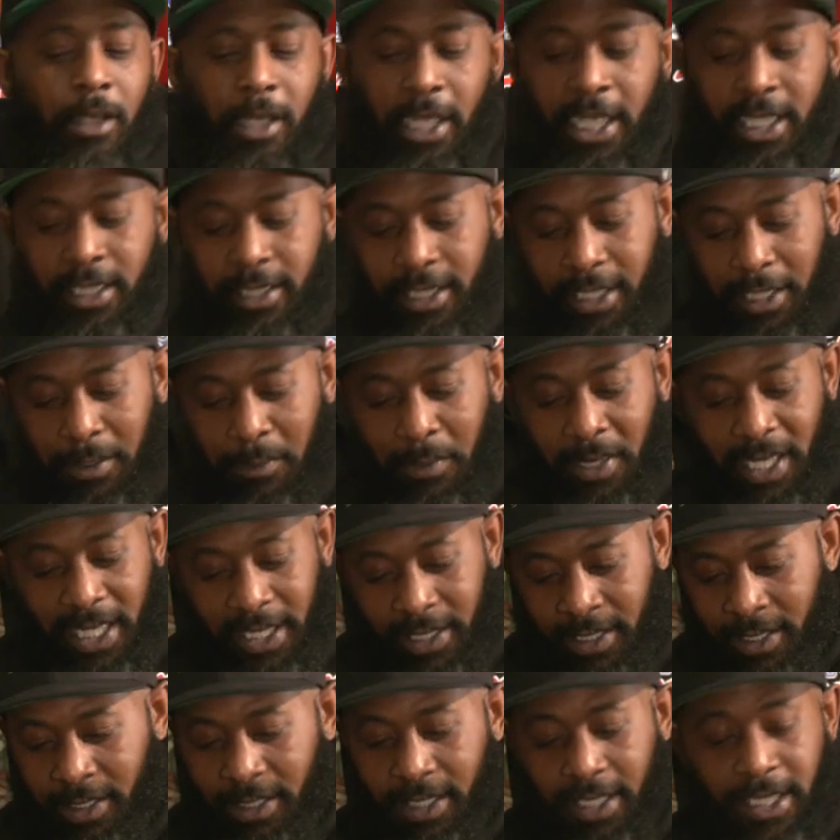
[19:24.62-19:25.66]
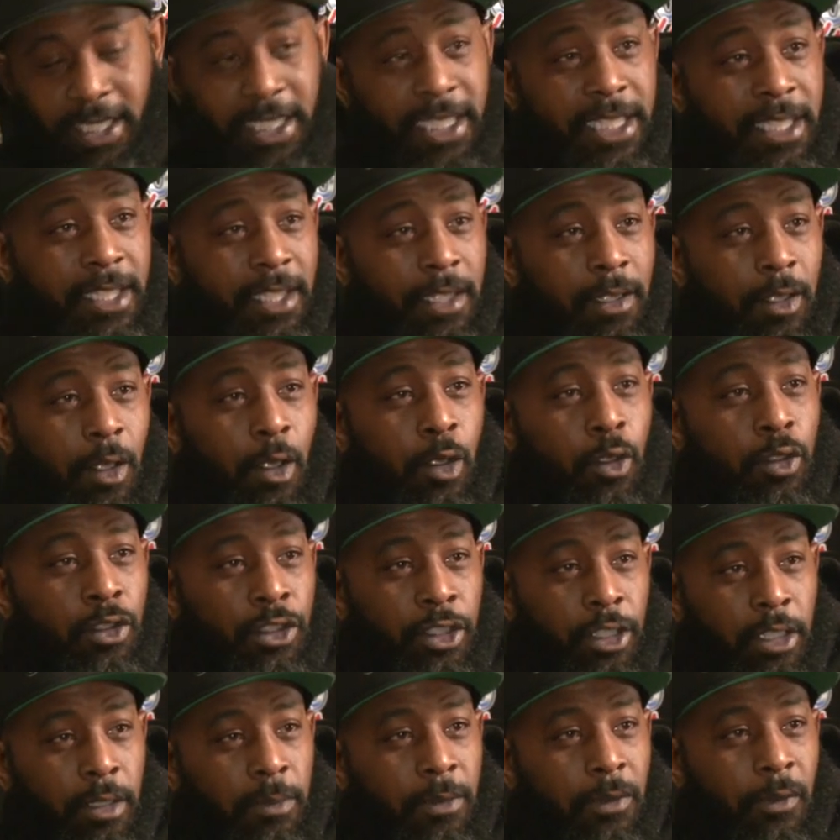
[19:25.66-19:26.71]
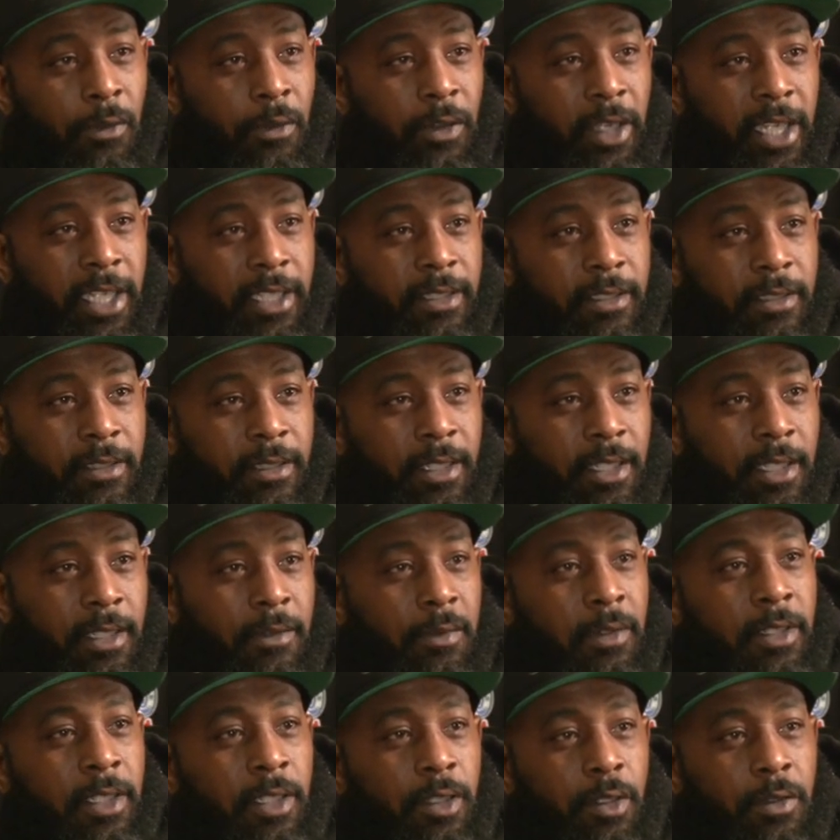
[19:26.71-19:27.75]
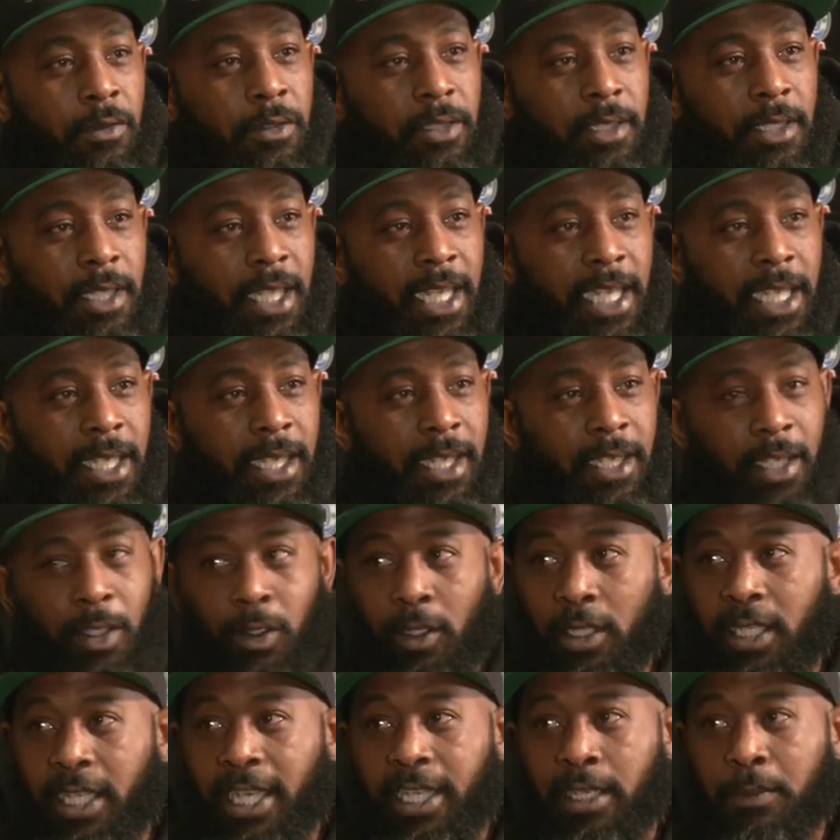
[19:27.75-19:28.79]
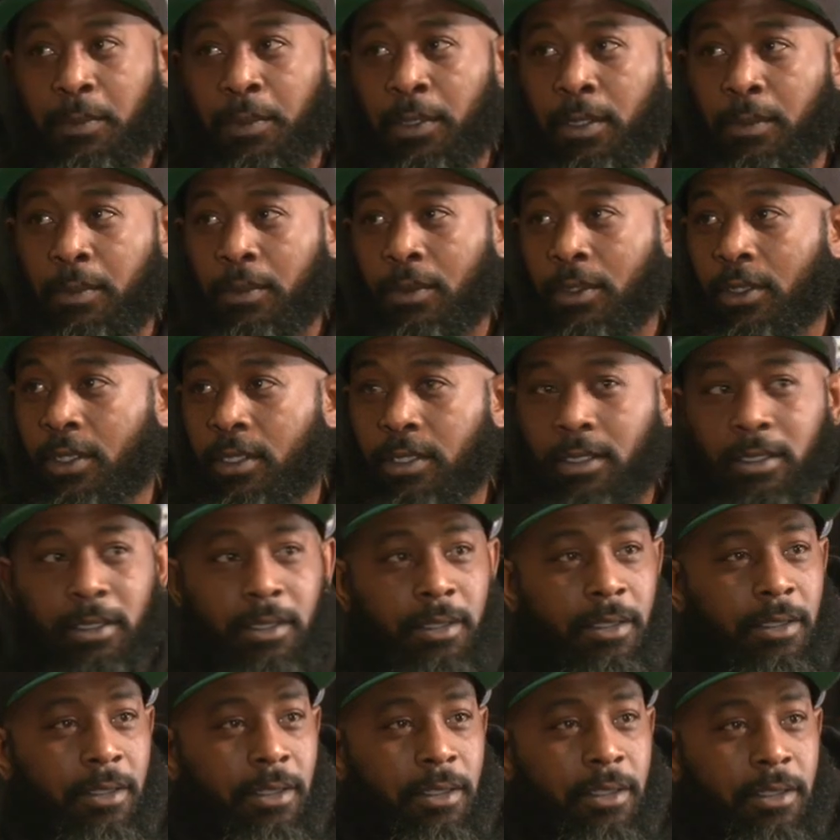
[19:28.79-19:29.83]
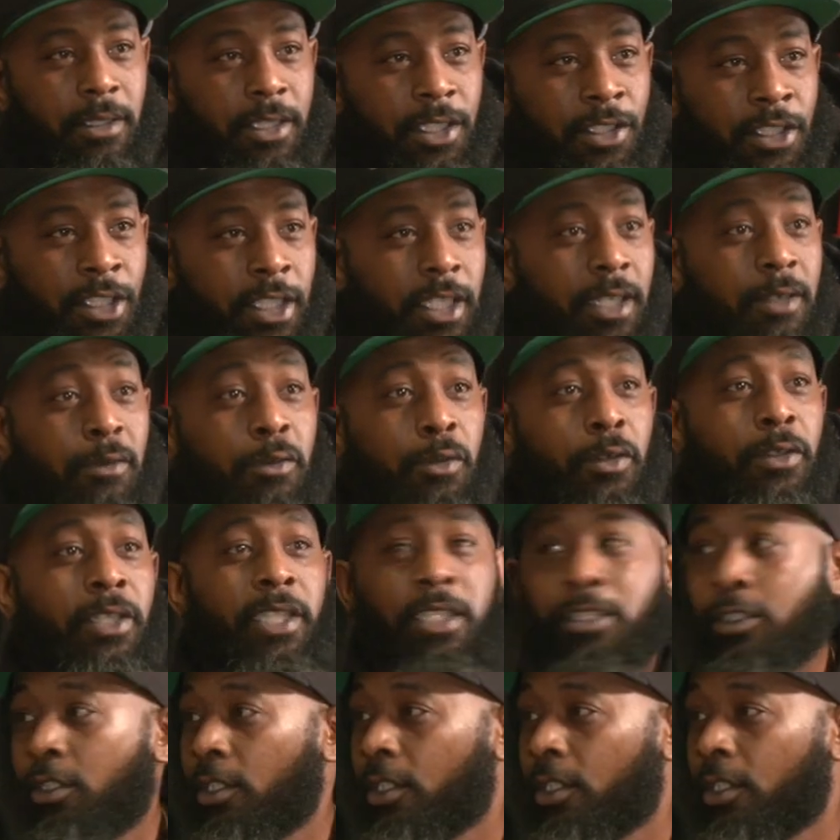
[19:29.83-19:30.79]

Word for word: is anybody studying the long-term effects of COVID? Like, I know a lot of people are discovering, you